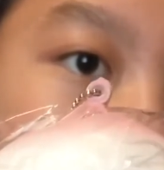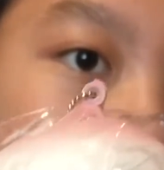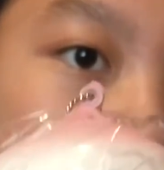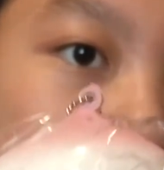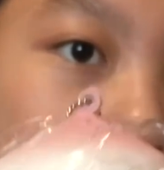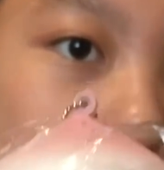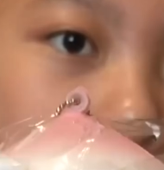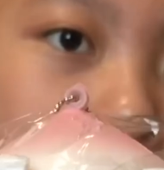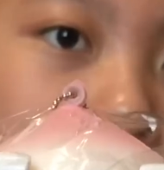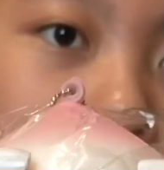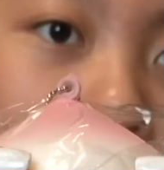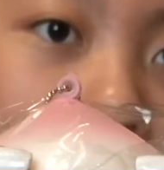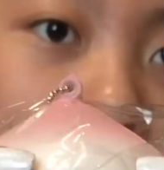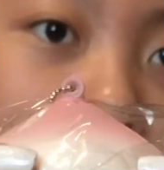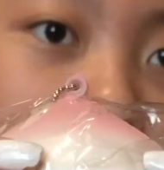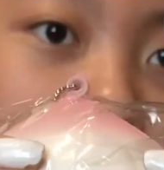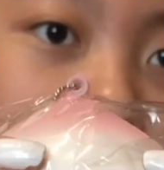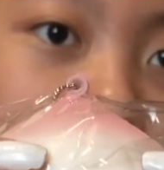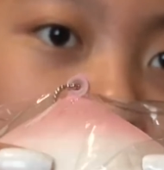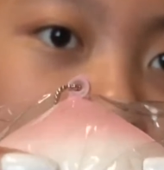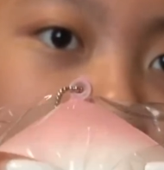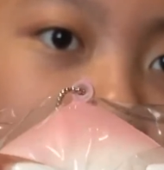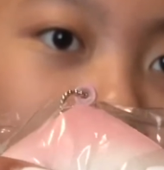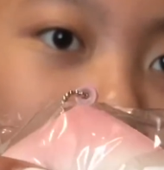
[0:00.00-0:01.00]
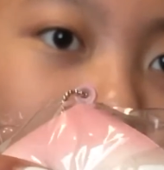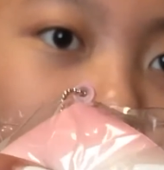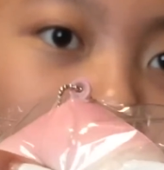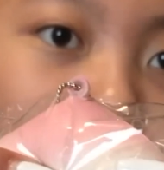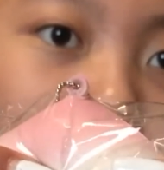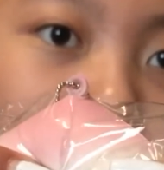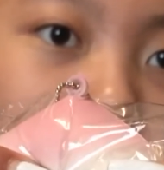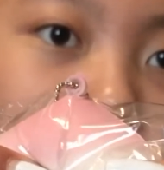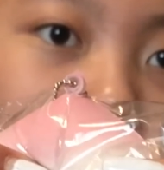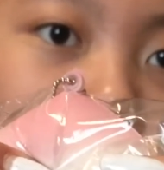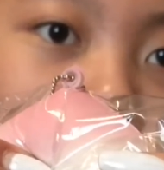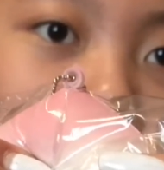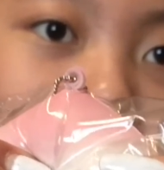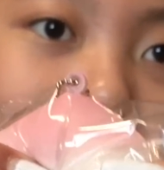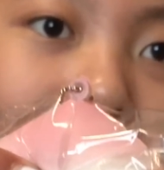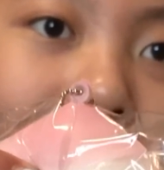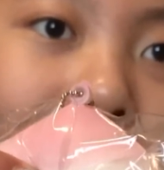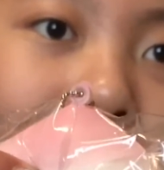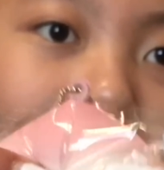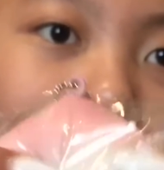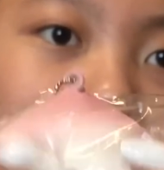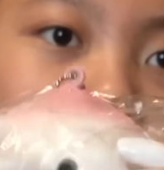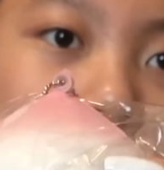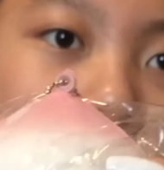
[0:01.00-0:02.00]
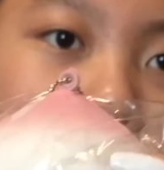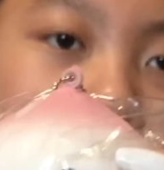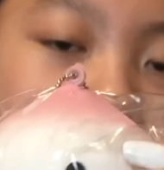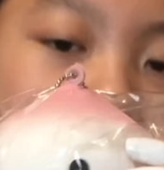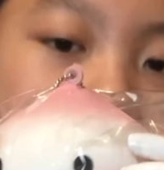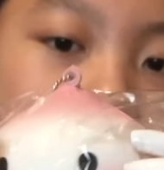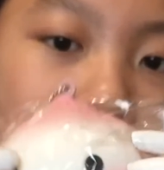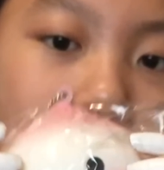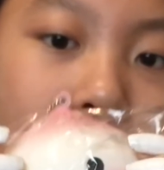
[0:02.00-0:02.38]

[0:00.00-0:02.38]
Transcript: This is actually super soft.